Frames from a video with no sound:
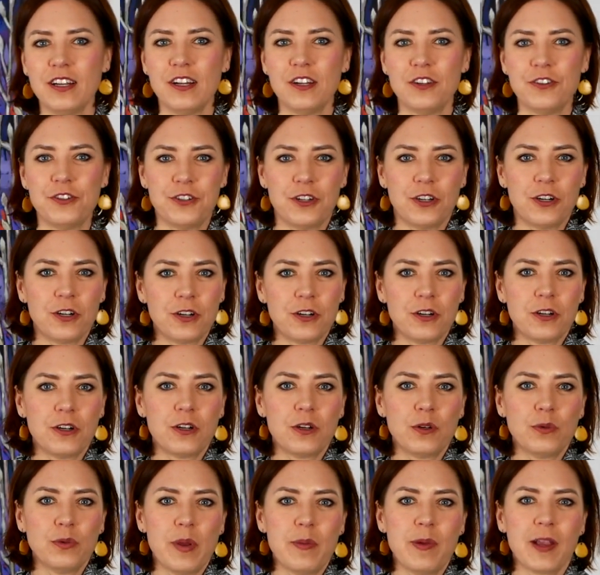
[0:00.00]

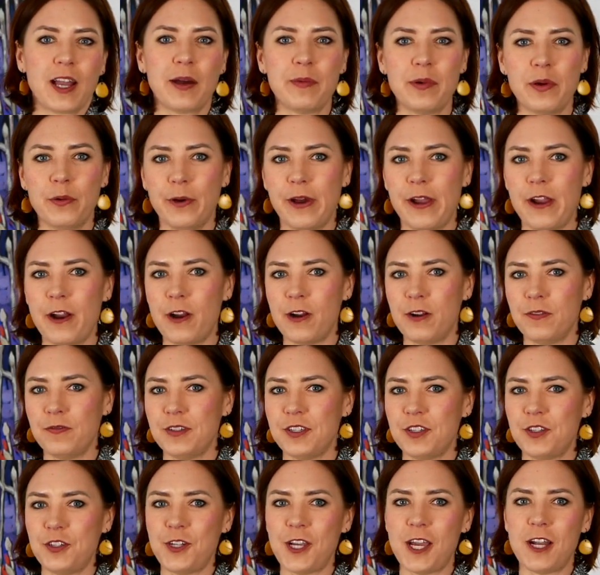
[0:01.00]
Sure, we become aware of
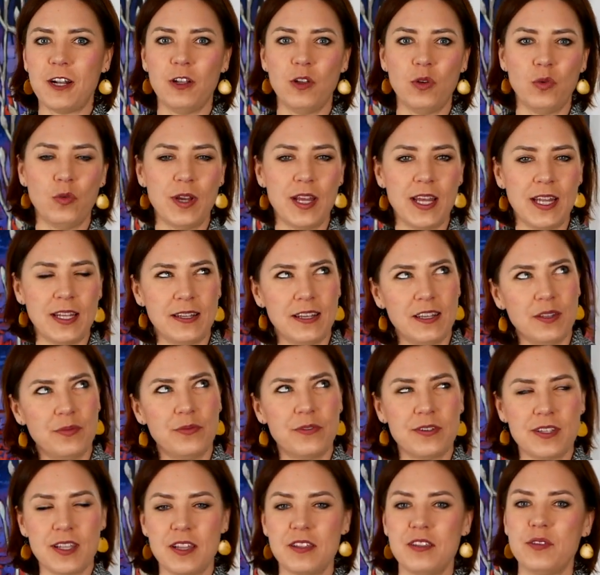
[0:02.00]
this channel when it
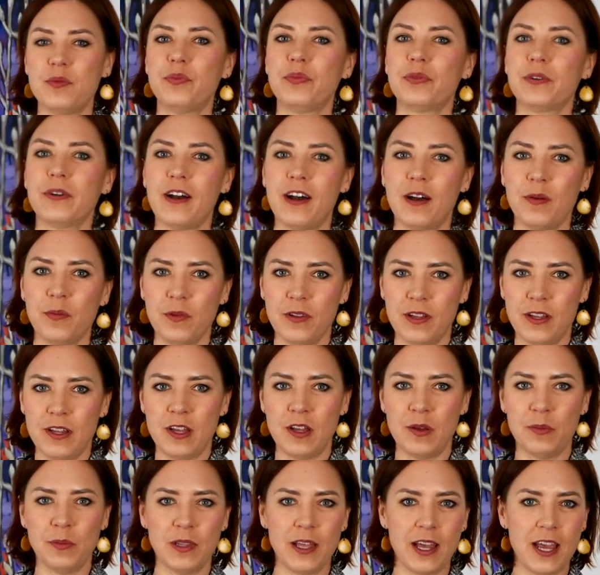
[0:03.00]
presents a
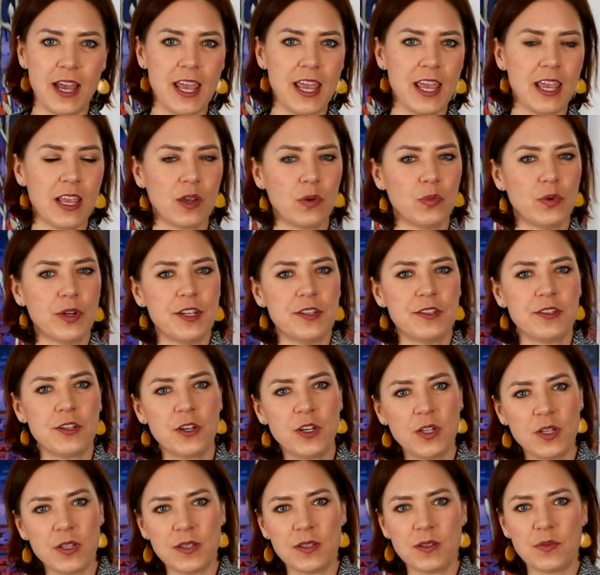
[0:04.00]
problem, like when a
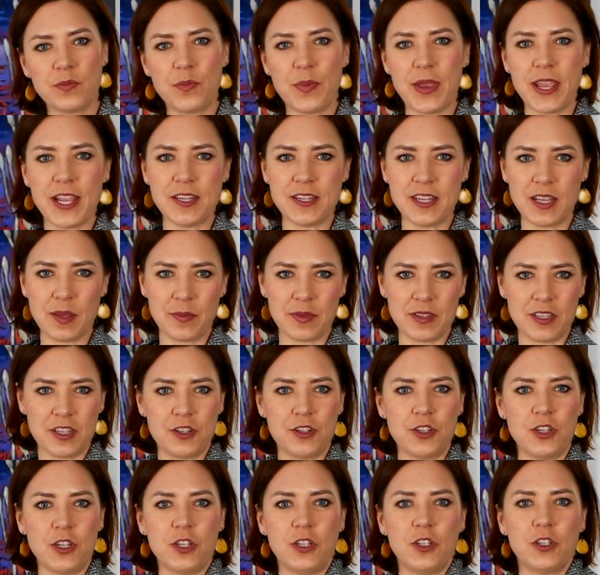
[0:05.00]
certain painting
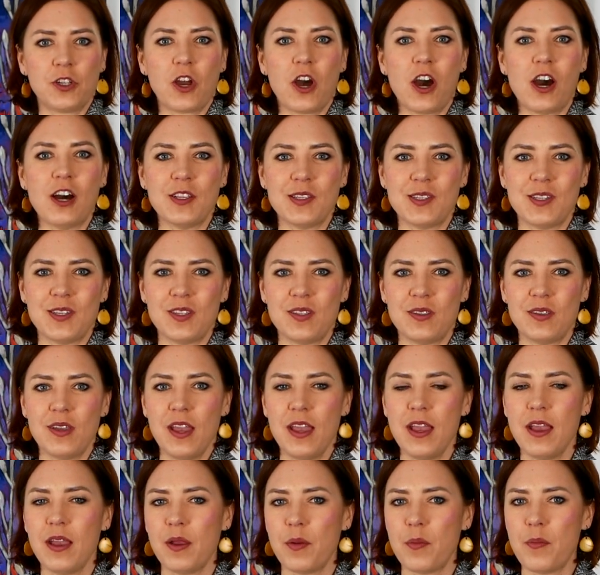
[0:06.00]
position causes
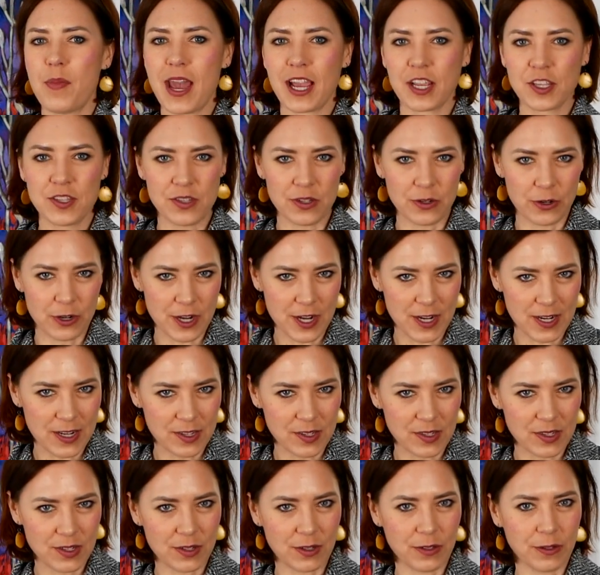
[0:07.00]
back
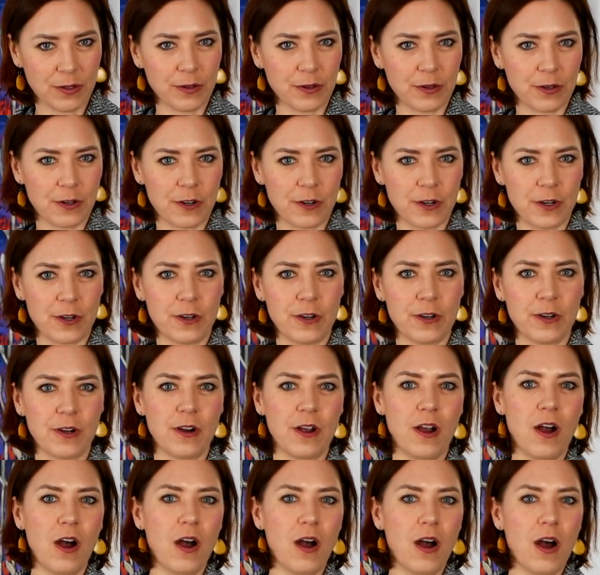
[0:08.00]
soreness
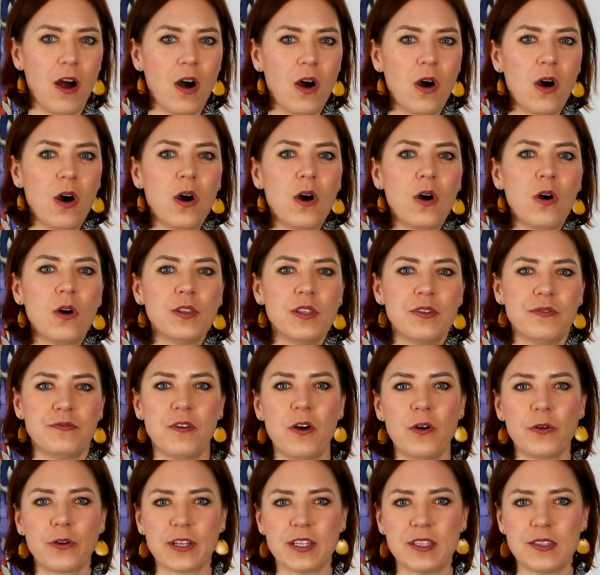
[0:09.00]
or all the
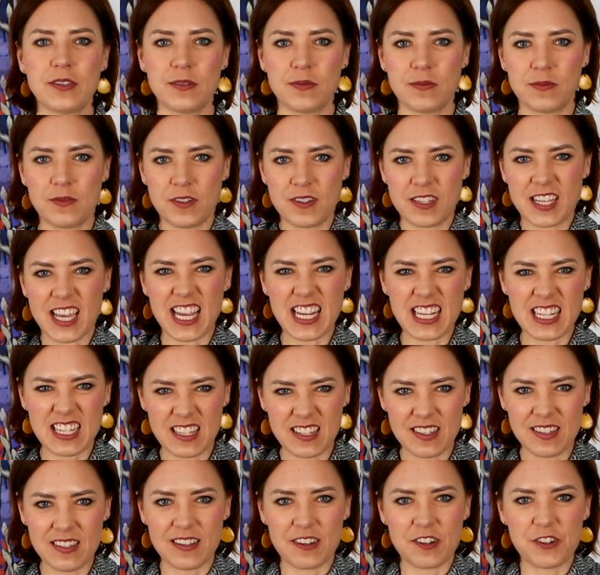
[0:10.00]
focus
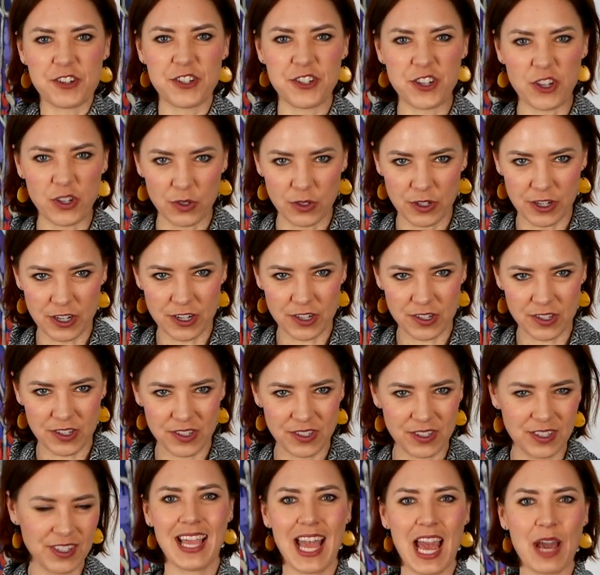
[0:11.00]
tightens their shoulders.